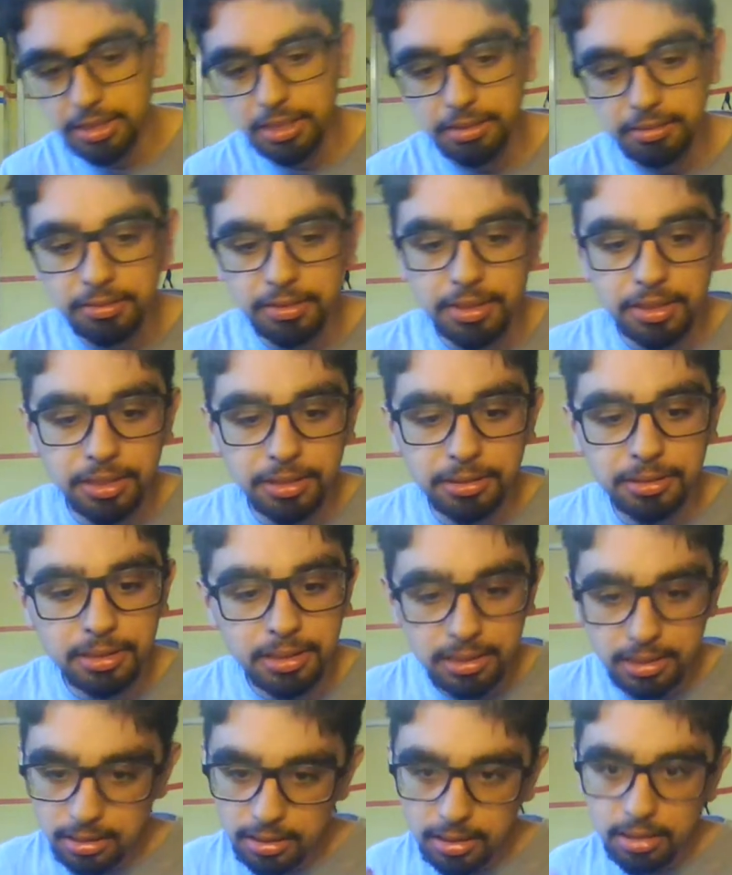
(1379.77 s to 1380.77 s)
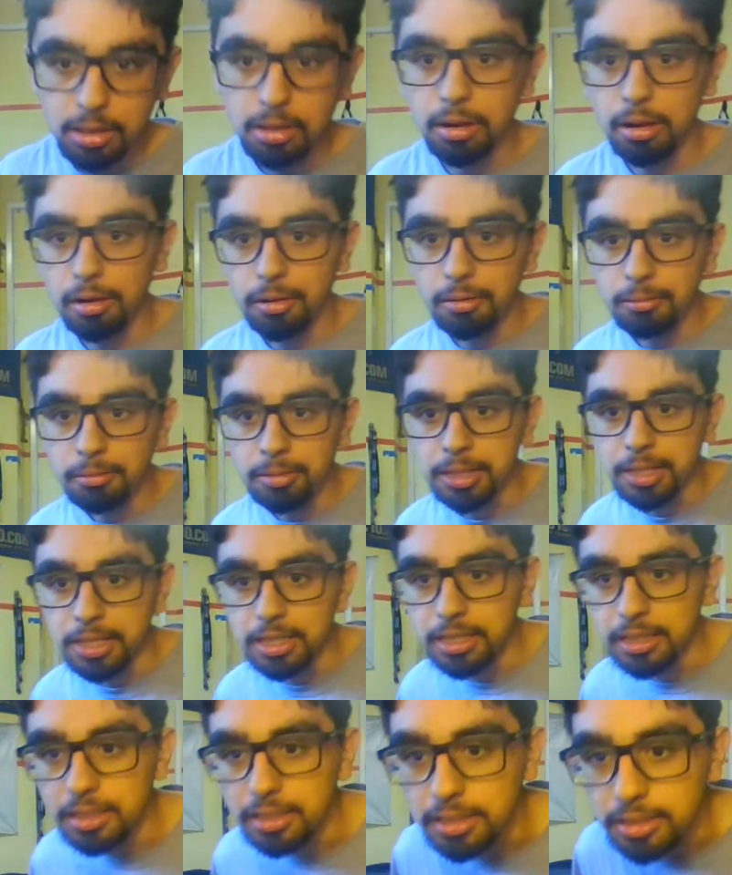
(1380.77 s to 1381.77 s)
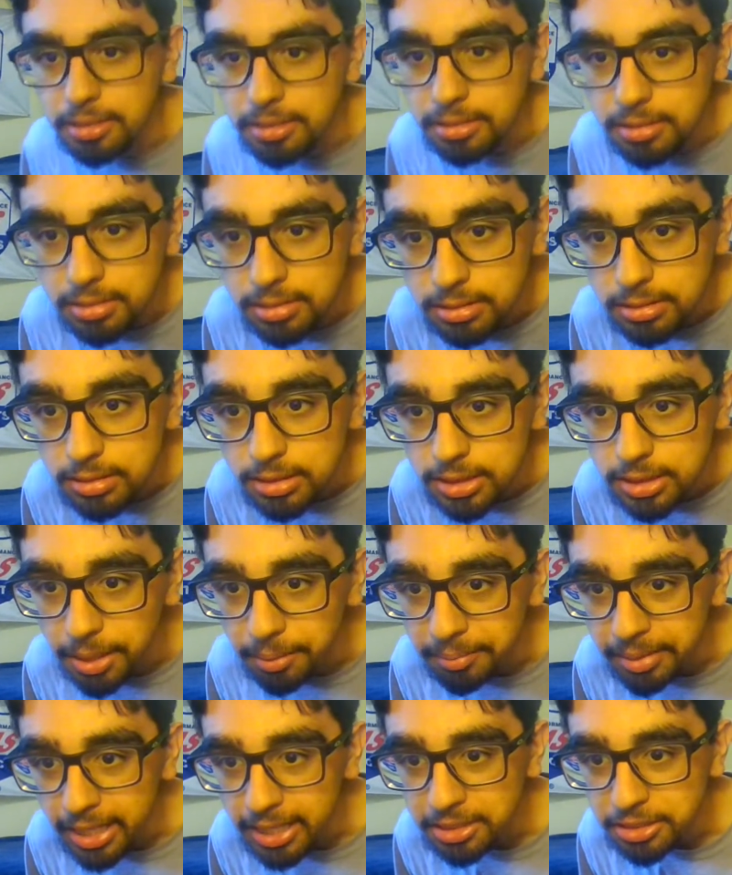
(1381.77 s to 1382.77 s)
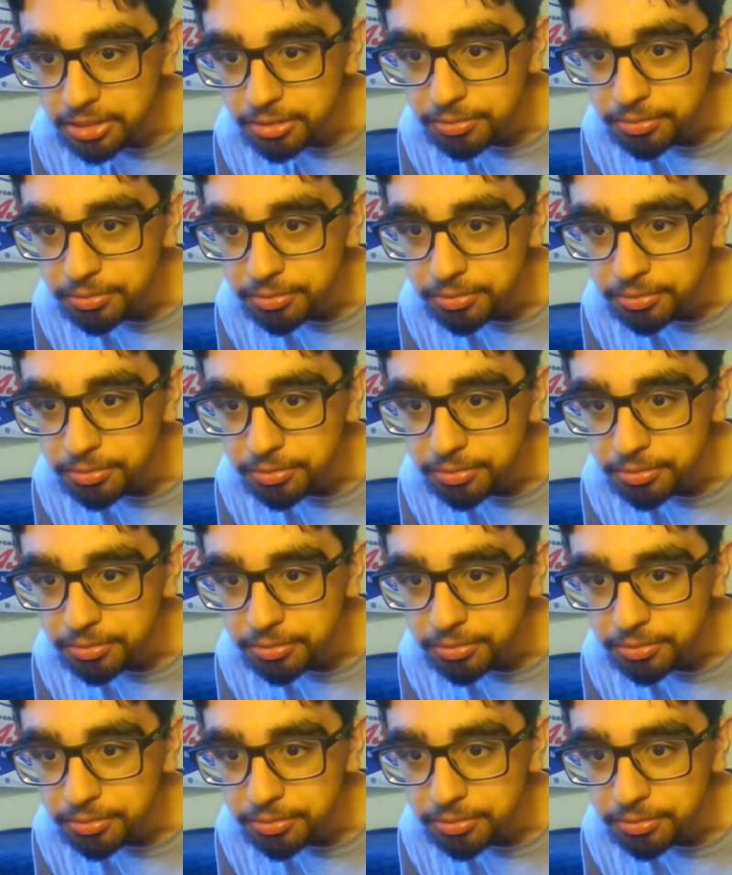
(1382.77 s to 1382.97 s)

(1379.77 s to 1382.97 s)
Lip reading: never know what it could do. Sup, Nitro